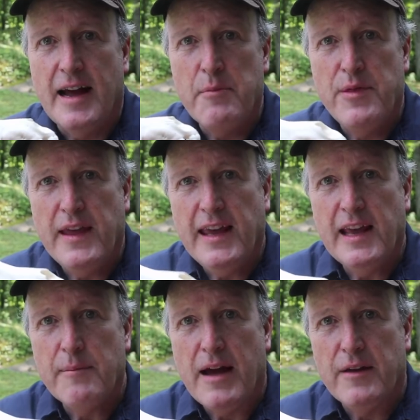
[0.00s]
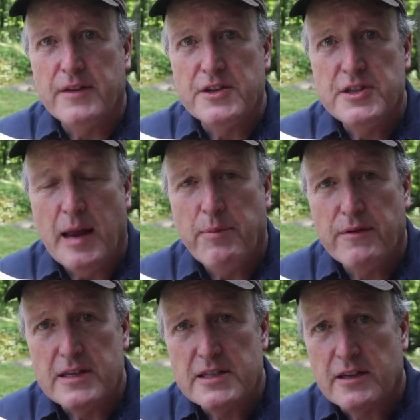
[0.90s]
I'm thinking about the shape of
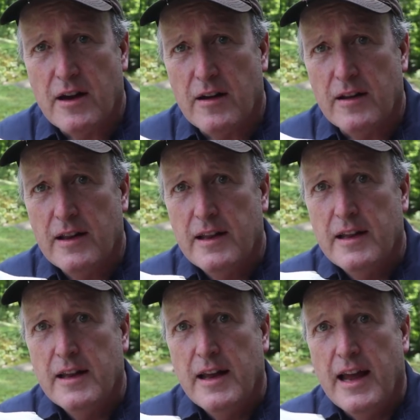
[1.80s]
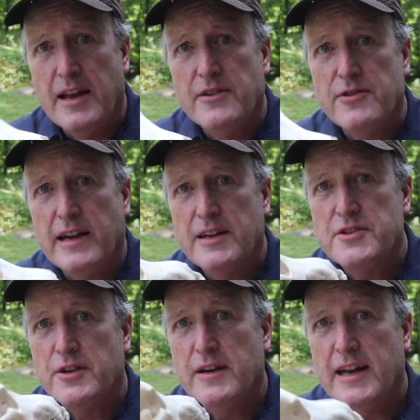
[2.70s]
this skull and trying to
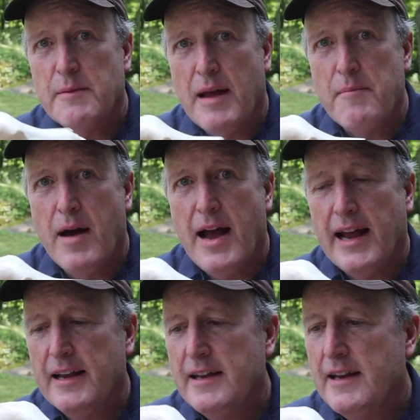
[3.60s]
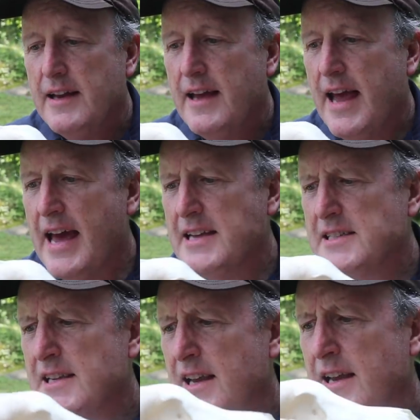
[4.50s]
turn it in my mind
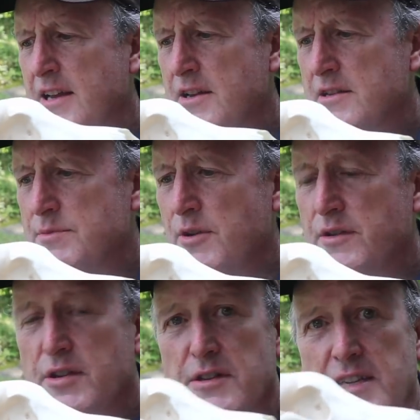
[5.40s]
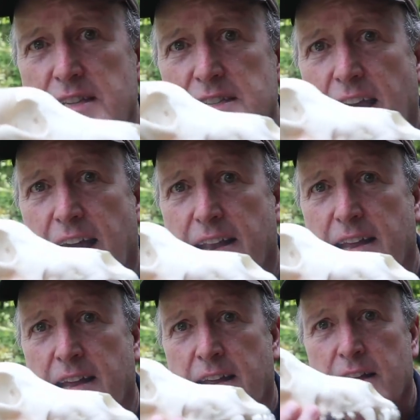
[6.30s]
as Smooth turns his head,
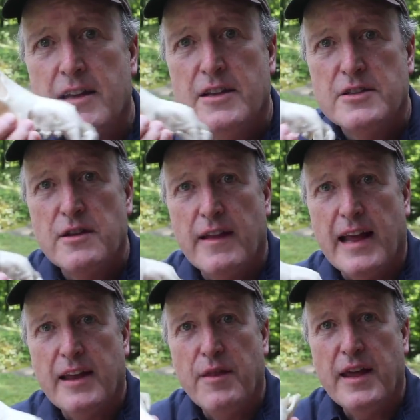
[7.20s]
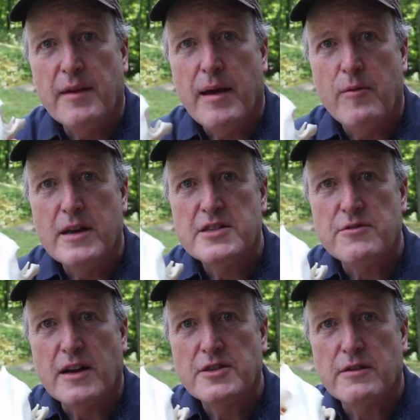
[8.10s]
so that I can think about what
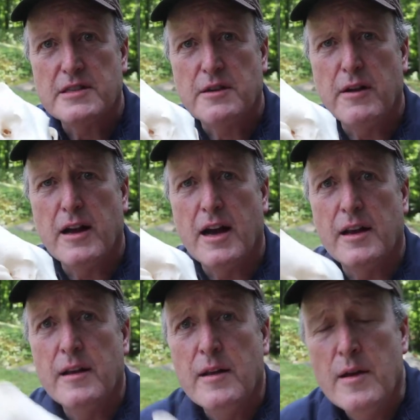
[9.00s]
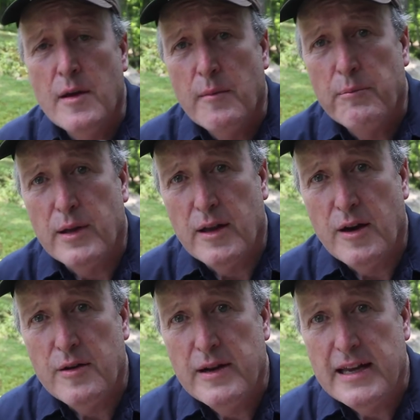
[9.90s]
structure is going on
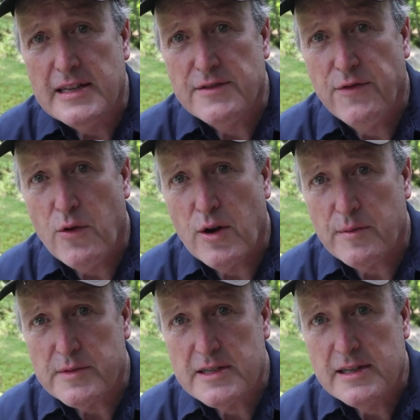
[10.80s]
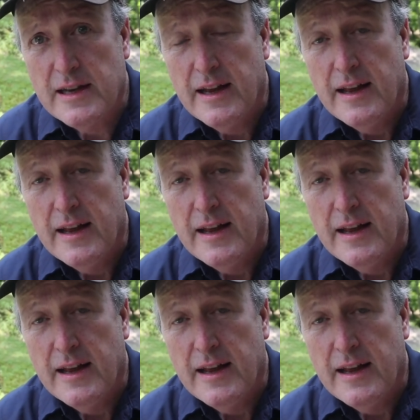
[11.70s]
below his forms.